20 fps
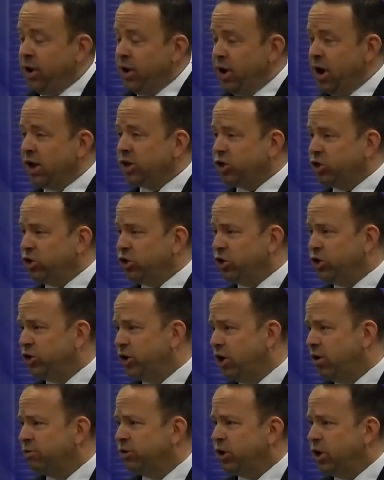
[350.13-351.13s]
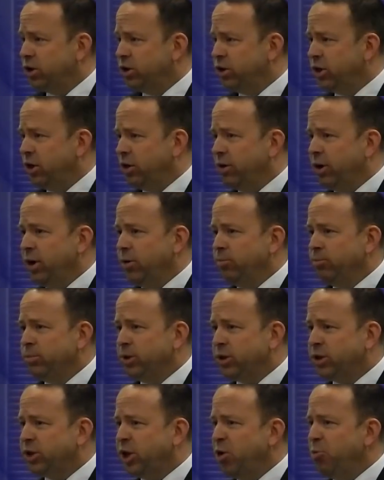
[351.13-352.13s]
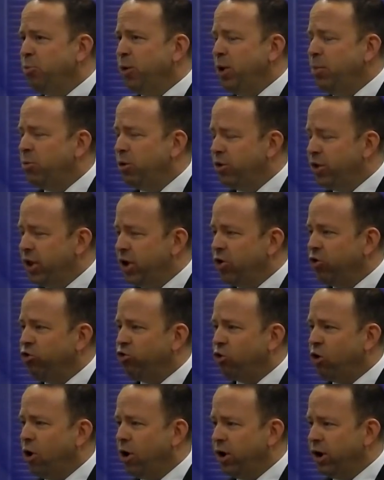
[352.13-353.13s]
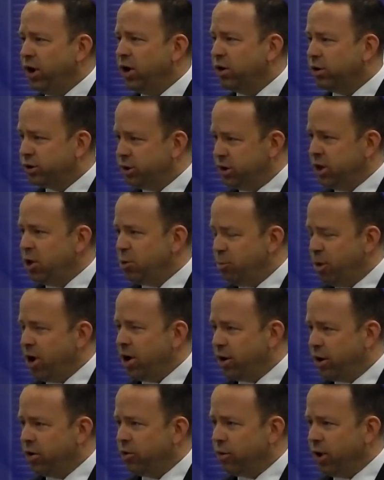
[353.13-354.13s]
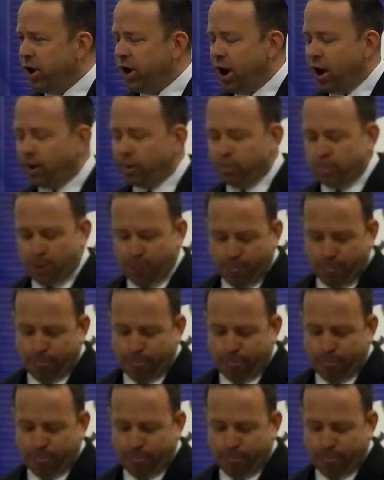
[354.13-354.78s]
Next is the Sheriff's Auxiliary. The same people that are drawn here to the American Redoubt,